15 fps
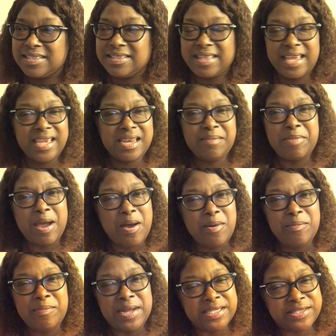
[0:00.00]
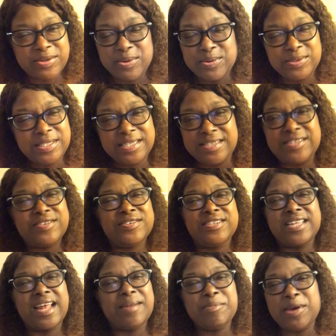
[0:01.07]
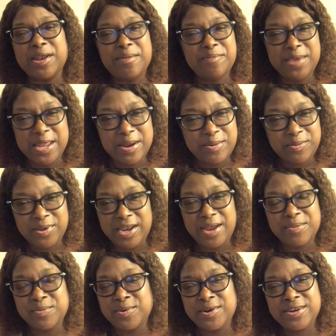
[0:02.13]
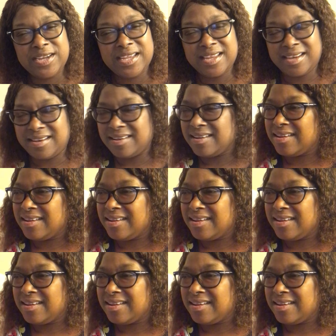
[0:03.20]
thinking about my soul sisters that I'm going to meet up with at work and